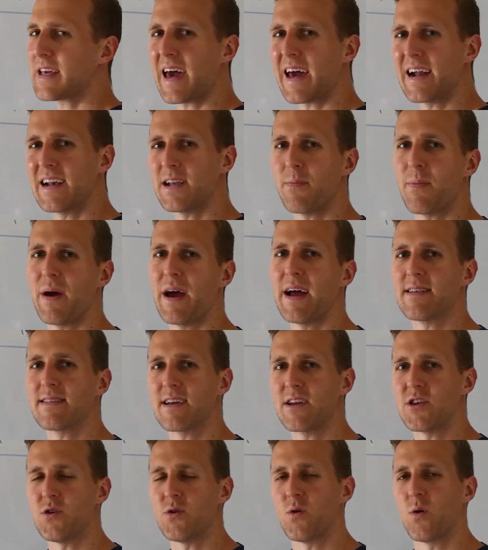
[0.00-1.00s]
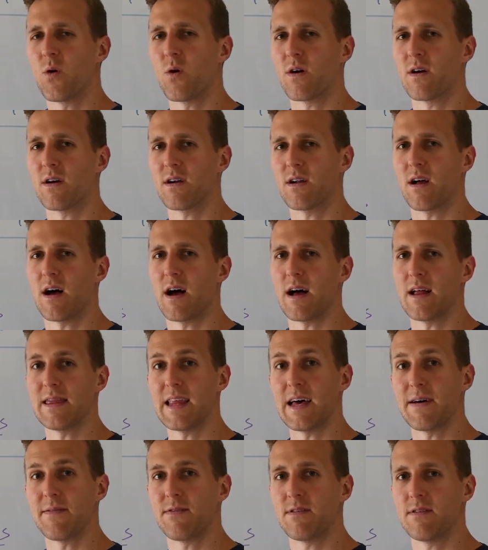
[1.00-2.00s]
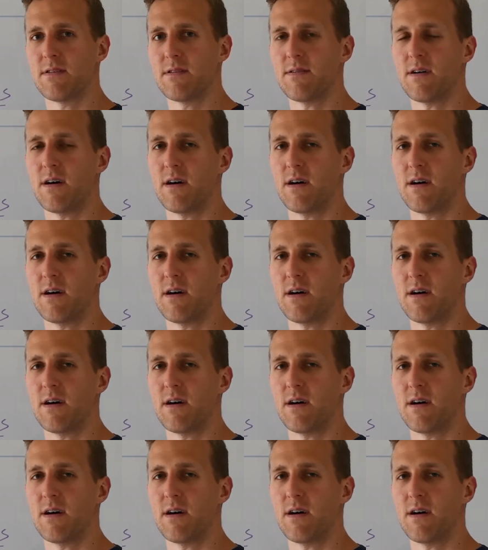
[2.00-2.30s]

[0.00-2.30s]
kind of depends on your level